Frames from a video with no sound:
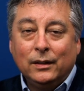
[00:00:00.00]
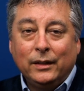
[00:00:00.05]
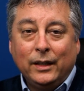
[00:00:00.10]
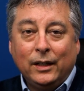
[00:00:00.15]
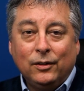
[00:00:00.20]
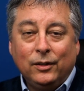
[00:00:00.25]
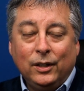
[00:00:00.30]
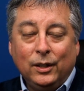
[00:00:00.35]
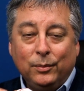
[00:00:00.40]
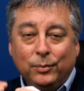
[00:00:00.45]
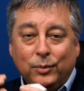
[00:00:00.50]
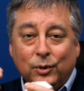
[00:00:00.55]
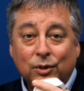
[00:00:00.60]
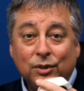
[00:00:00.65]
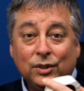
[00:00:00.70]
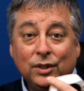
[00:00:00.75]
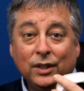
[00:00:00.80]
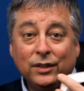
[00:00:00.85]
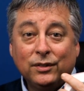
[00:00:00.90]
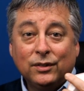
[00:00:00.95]
That'll help you
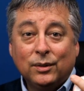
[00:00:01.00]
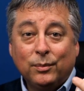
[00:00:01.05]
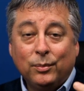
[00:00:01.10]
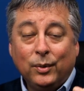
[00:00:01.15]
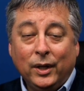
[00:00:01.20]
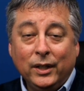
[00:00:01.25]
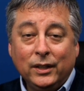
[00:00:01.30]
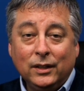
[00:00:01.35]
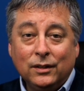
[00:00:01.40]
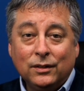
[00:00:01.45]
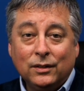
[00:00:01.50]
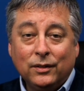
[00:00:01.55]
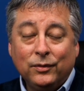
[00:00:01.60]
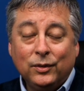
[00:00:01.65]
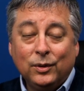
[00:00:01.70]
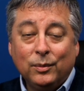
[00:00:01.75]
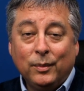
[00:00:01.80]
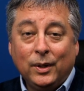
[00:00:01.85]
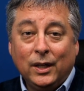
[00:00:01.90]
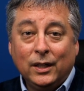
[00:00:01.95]
adjust the brightness of
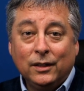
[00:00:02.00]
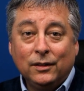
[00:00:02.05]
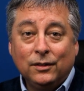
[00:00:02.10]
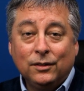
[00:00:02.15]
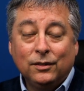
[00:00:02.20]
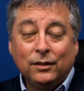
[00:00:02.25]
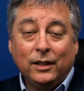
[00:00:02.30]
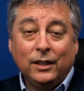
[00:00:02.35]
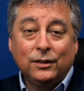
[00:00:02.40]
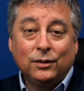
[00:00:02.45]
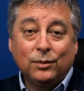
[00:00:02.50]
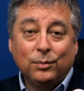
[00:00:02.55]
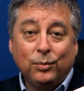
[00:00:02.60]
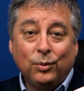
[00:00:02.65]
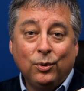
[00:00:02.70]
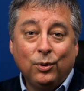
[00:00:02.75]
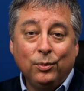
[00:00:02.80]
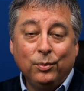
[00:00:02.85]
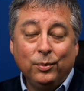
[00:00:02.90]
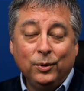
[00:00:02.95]
your monitor that's
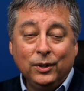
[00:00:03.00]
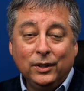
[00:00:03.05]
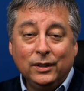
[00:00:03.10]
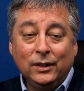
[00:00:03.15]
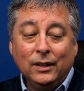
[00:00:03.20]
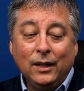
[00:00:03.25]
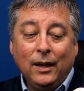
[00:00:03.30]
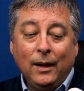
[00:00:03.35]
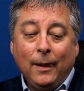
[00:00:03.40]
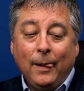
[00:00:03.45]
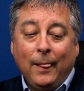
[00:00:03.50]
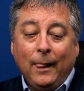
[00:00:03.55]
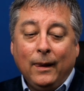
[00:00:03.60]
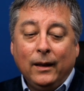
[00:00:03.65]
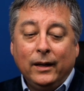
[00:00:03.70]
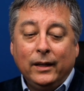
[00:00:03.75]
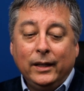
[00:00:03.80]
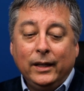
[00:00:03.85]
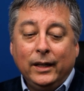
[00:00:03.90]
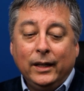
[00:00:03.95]
appropriate.
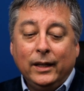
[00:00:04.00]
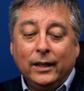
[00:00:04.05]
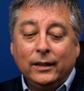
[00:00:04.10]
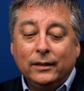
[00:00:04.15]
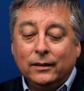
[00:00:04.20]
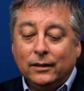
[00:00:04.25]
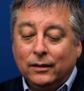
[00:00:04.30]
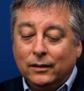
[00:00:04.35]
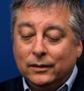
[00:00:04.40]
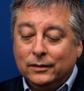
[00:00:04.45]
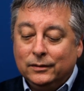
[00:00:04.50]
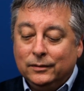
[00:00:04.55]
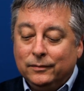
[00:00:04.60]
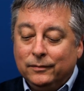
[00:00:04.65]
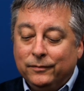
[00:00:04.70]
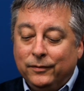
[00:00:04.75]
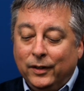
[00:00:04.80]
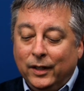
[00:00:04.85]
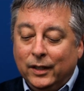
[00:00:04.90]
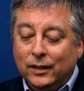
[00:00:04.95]
And
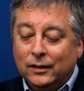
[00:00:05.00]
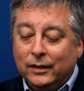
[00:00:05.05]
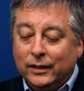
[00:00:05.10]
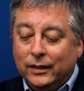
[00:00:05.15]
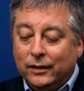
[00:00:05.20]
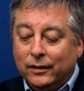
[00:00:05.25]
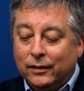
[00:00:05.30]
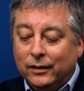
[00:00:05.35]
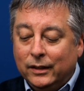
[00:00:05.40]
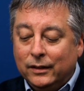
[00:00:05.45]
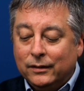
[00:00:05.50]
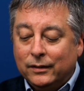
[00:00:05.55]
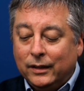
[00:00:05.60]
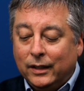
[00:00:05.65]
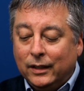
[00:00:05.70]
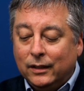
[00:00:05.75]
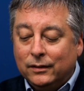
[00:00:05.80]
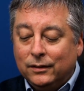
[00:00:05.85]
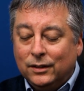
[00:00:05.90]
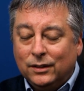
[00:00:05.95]
finally, there is
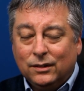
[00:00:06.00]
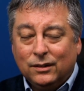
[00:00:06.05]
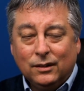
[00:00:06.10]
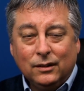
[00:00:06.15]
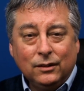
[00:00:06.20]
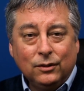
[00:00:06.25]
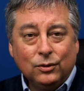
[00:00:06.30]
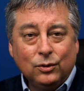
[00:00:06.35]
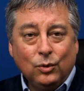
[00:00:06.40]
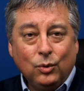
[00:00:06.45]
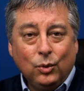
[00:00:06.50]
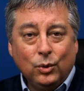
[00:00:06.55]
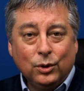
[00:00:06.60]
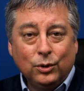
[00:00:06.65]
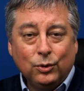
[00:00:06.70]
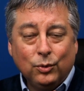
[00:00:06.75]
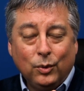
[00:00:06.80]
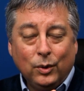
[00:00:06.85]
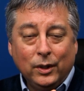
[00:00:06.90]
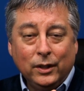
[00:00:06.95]
a just a little
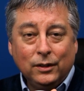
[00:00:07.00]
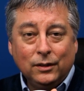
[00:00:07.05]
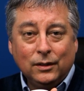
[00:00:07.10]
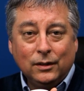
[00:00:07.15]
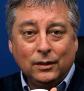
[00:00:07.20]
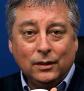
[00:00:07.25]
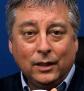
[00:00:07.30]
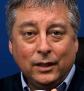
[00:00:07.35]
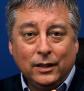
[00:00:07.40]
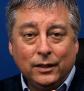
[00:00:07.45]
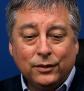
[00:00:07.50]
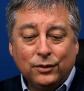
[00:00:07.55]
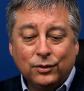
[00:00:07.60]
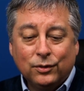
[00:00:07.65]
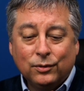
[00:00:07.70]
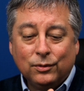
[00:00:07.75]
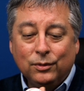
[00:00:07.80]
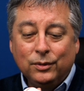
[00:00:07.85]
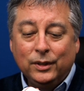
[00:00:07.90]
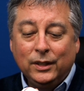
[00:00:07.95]
quarter twenty uh,
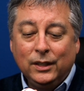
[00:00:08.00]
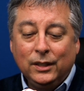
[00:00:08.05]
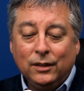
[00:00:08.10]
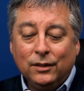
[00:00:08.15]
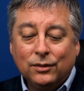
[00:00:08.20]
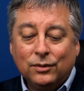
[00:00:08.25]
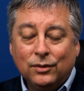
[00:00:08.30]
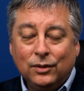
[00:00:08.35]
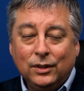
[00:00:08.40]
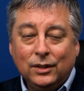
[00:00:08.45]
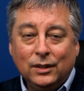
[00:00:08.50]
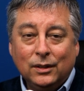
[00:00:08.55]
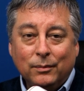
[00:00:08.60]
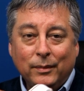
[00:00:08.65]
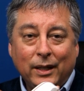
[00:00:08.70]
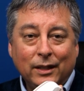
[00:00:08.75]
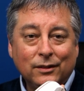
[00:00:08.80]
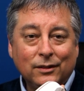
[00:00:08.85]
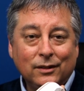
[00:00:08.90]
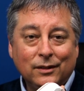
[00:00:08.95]
screw here, so you can
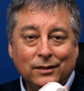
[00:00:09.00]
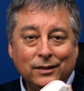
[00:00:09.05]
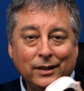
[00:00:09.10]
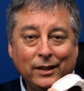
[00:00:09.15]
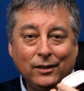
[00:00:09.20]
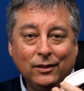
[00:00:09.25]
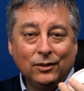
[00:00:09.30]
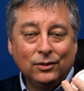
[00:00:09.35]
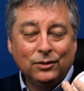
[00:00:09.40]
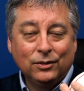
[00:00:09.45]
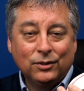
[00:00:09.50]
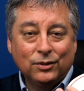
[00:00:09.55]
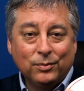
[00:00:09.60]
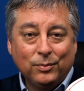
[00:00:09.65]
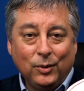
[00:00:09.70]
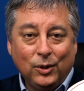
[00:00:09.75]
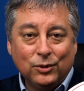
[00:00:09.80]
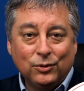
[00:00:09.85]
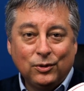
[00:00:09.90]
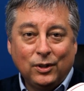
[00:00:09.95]
mount it, say, onto a
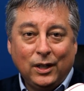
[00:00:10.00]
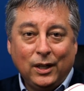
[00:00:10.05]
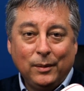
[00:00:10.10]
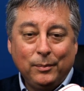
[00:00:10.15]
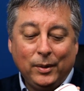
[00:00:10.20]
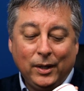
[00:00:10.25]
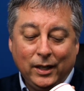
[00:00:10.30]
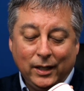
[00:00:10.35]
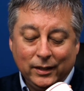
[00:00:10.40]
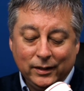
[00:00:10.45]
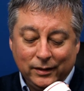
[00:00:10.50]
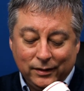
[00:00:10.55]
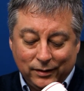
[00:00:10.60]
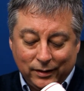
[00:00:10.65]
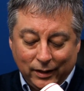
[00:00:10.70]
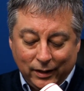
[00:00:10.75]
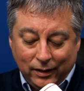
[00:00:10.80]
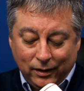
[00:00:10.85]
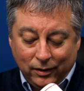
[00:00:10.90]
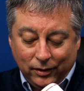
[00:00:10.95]
small tripod to
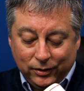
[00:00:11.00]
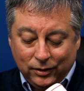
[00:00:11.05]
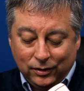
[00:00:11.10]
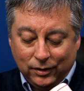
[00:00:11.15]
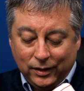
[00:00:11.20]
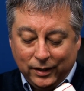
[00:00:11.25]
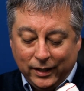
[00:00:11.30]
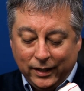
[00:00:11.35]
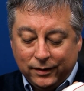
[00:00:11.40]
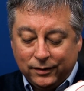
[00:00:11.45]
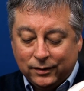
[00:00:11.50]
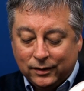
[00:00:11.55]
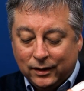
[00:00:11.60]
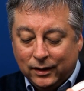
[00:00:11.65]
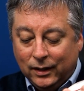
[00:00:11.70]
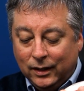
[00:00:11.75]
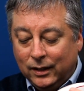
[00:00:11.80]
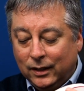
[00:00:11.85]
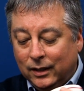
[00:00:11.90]
set it on your desk.